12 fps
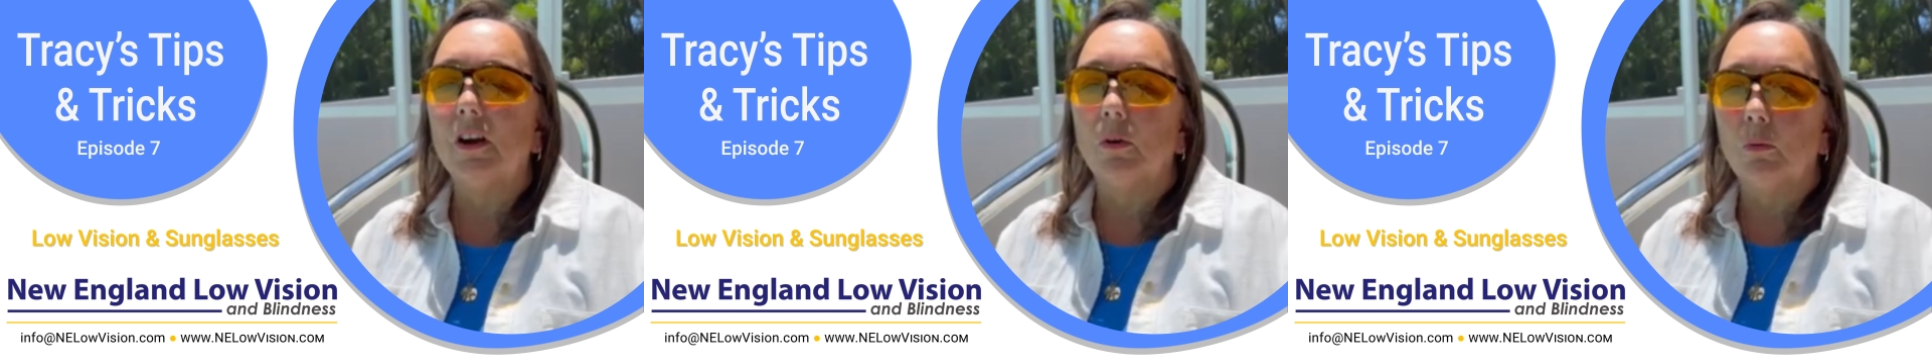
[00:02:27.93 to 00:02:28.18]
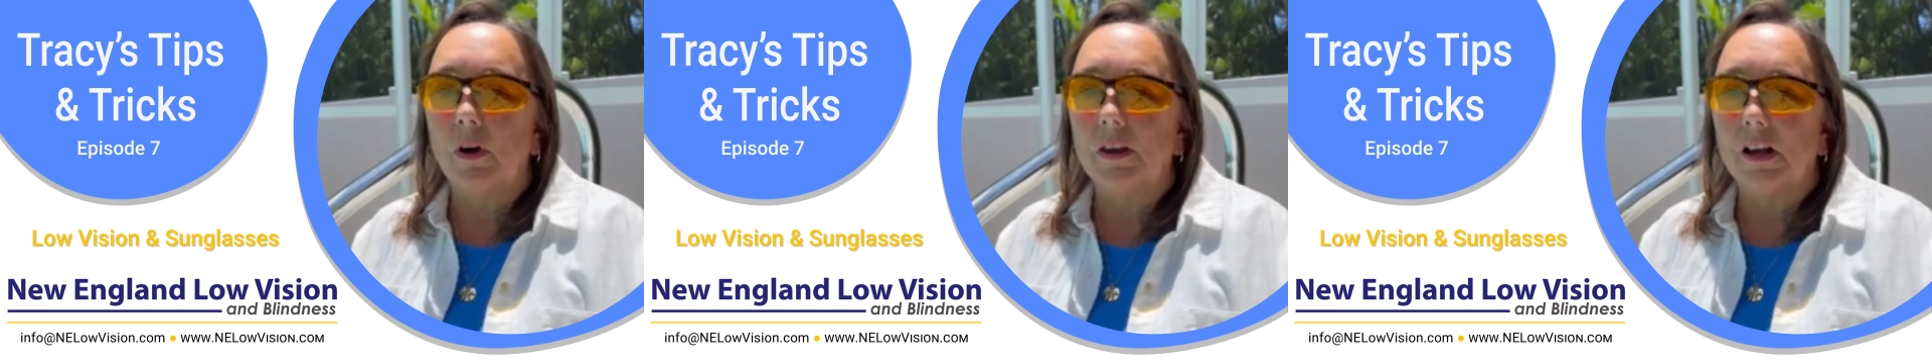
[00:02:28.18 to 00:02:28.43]

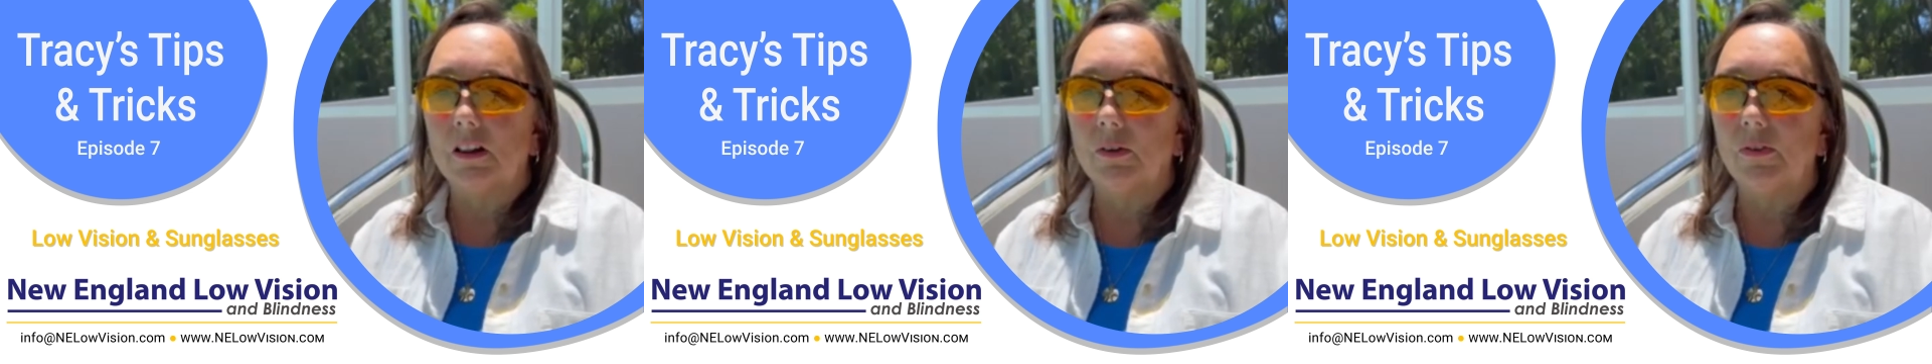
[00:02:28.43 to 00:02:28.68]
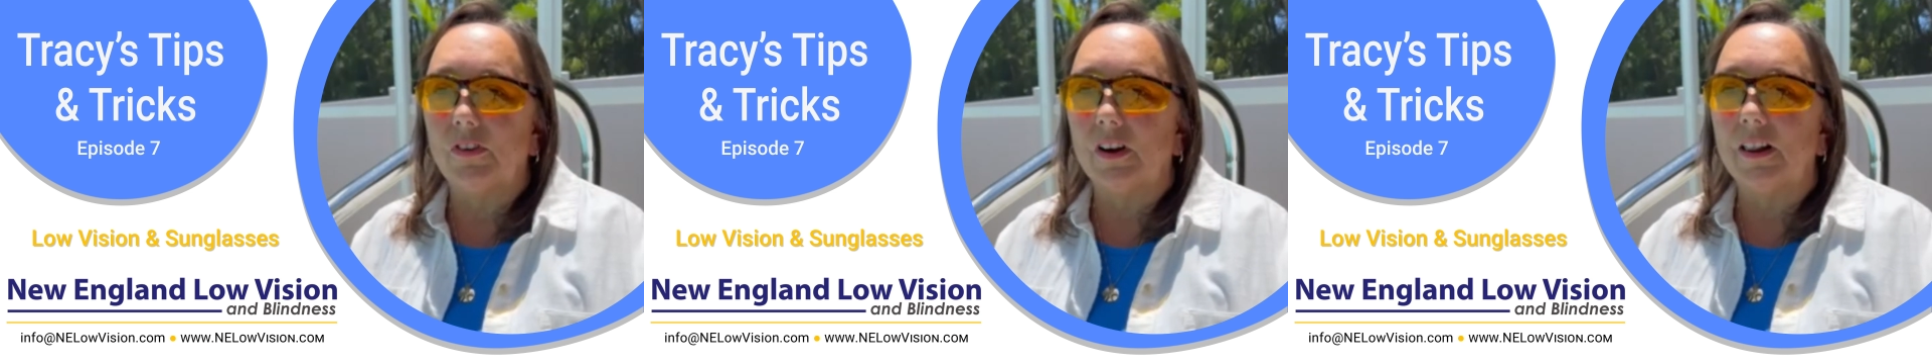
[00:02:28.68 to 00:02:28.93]
what yellow
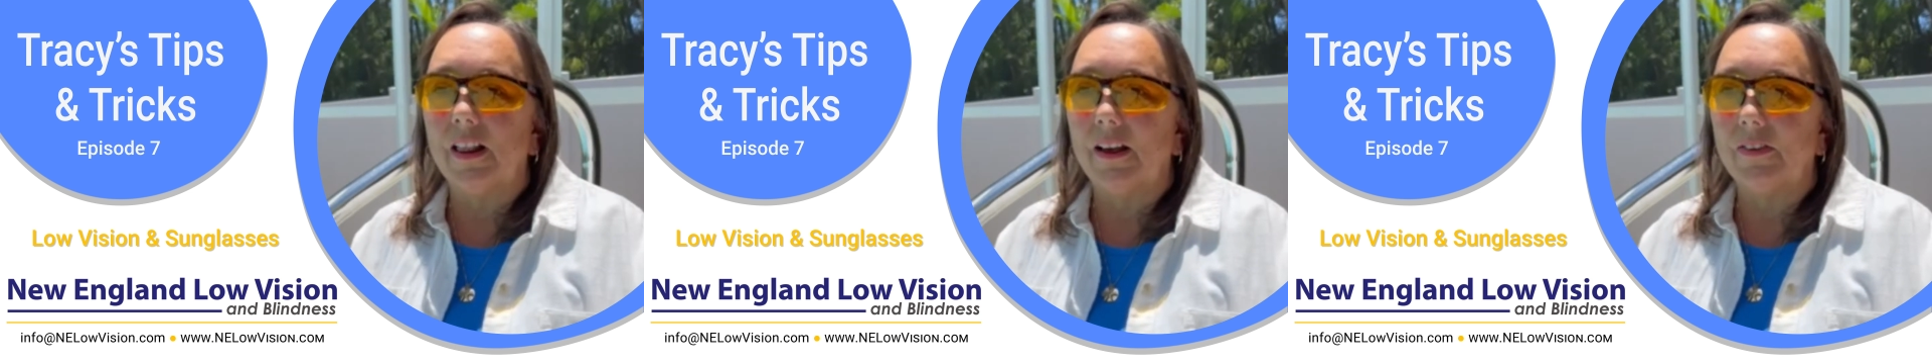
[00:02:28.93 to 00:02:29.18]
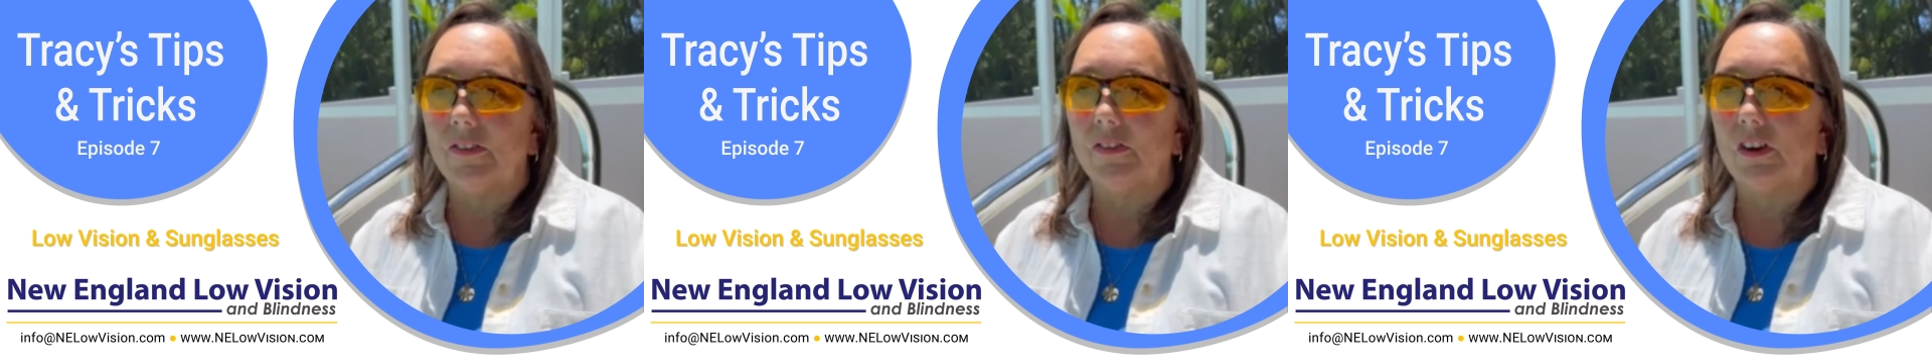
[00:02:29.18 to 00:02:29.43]

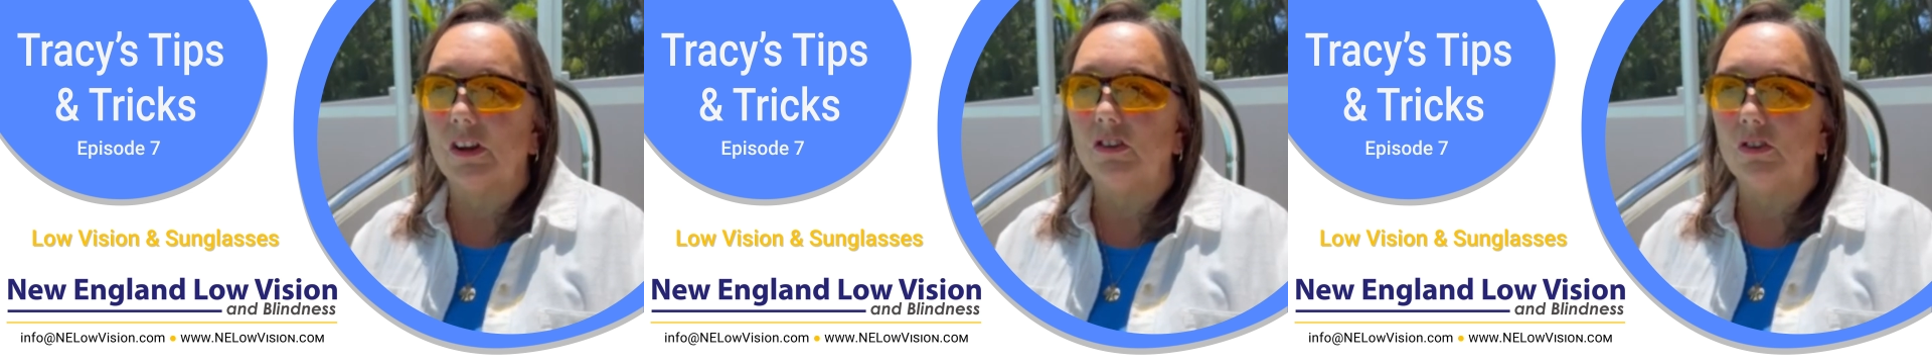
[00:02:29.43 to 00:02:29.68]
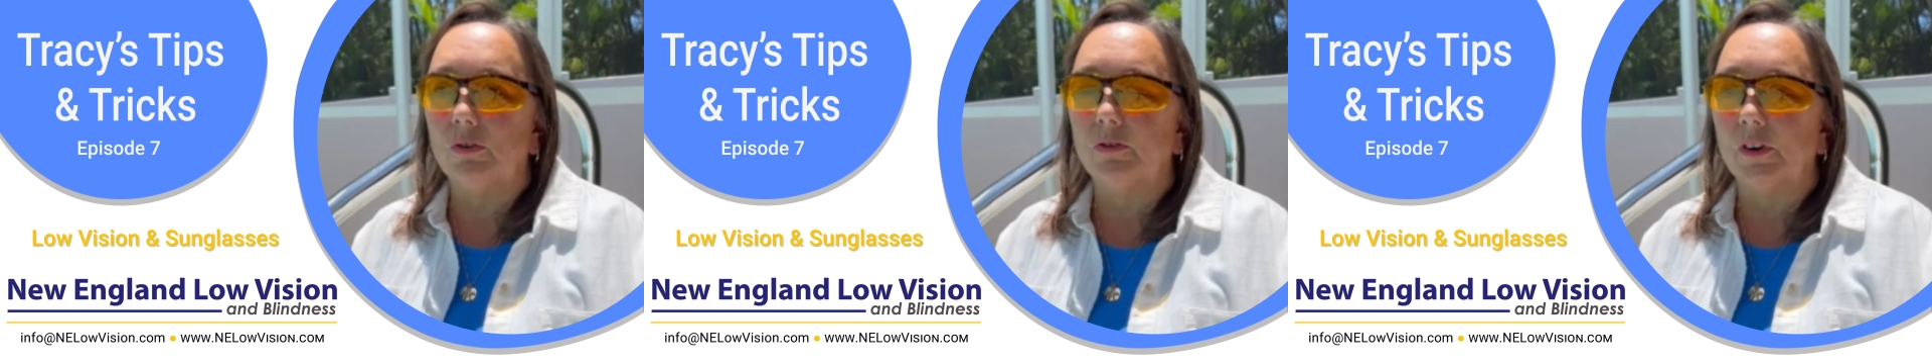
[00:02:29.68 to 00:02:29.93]
sunglasses can
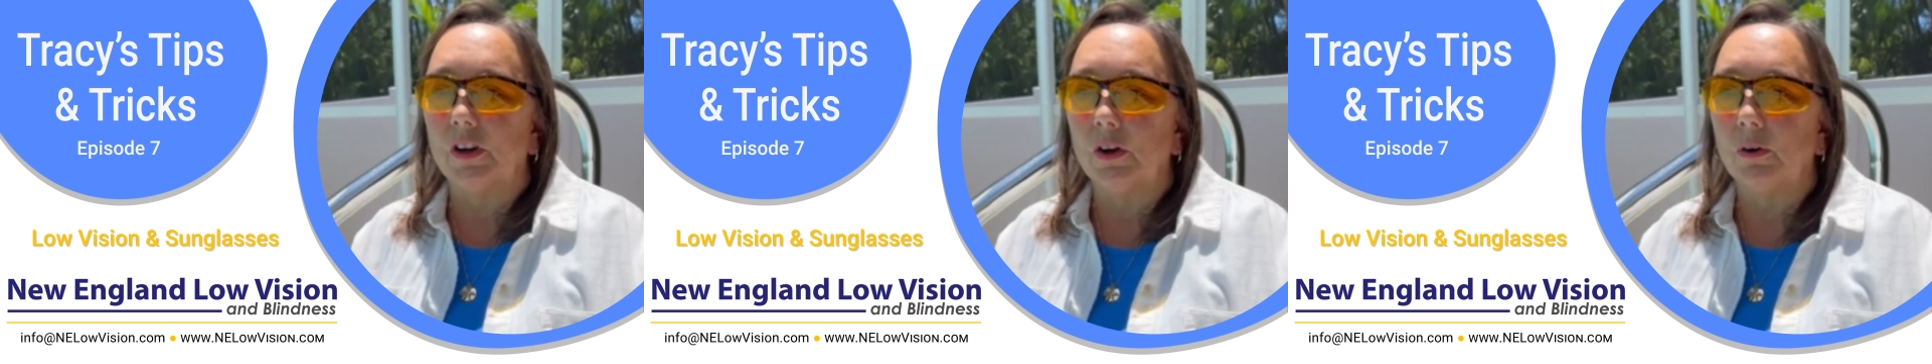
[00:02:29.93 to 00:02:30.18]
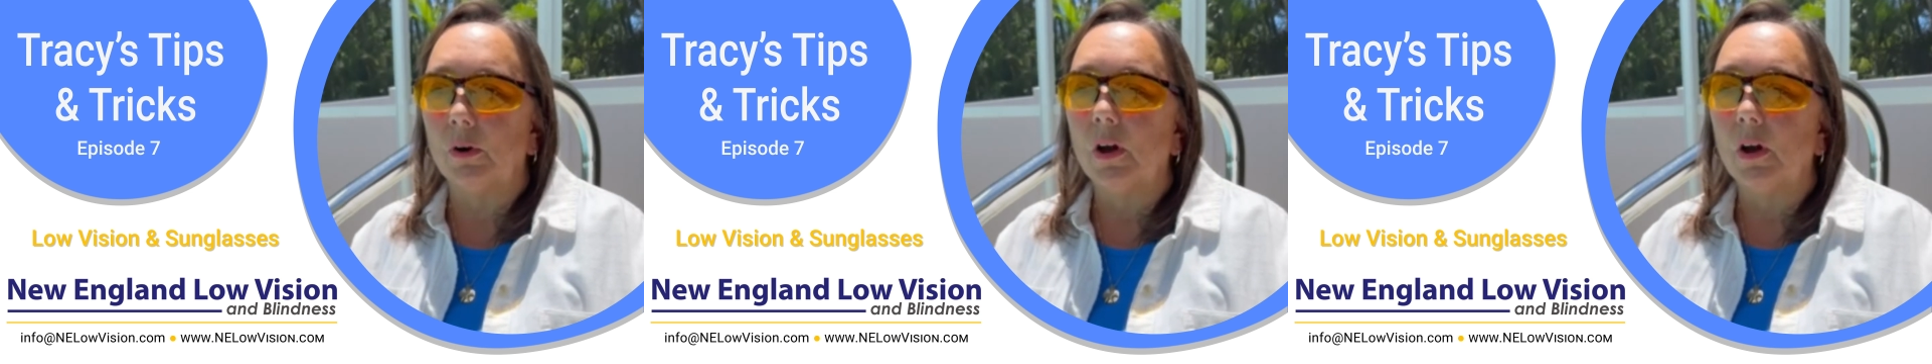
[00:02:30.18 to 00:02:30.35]
do for you.